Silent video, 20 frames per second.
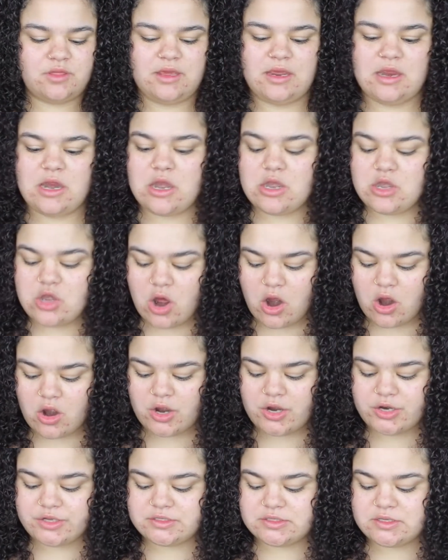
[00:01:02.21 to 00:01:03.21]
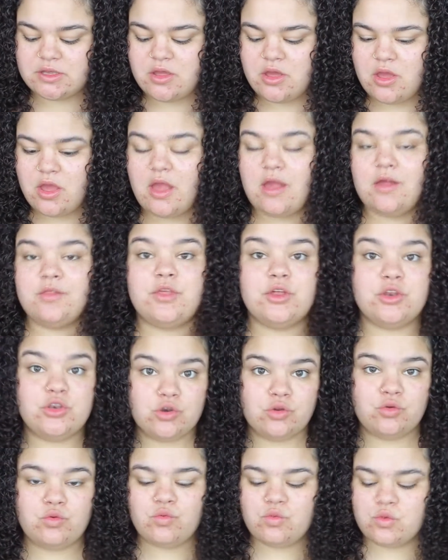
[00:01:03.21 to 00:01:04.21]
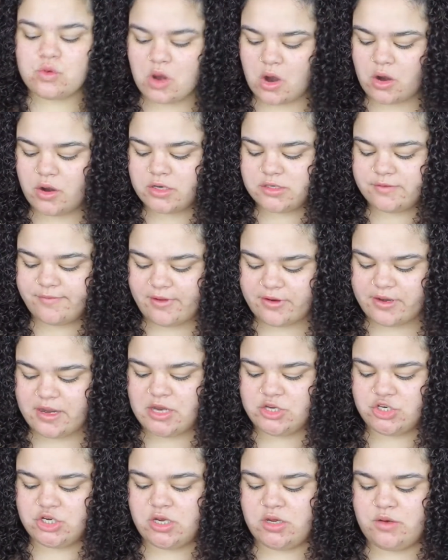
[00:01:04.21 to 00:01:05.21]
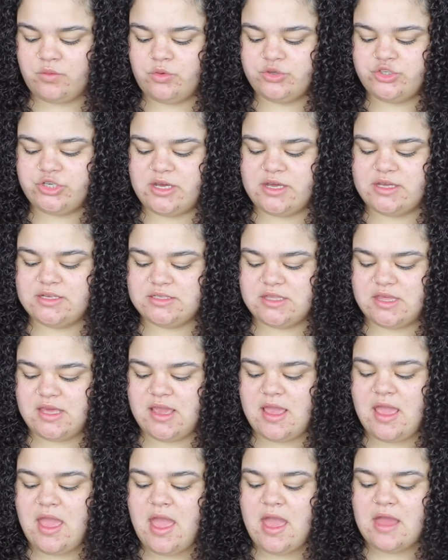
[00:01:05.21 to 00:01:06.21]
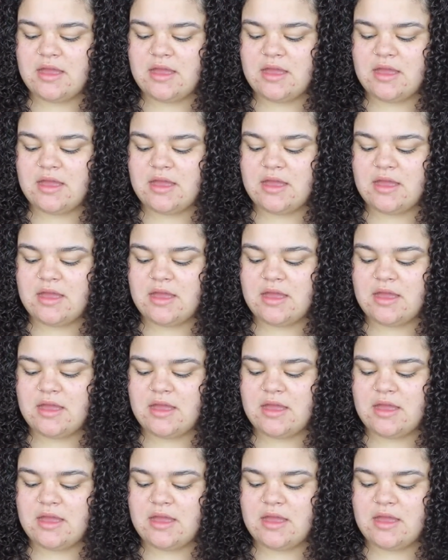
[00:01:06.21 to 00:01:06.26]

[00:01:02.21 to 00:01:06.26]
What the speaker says: the new NARS foundation, which is the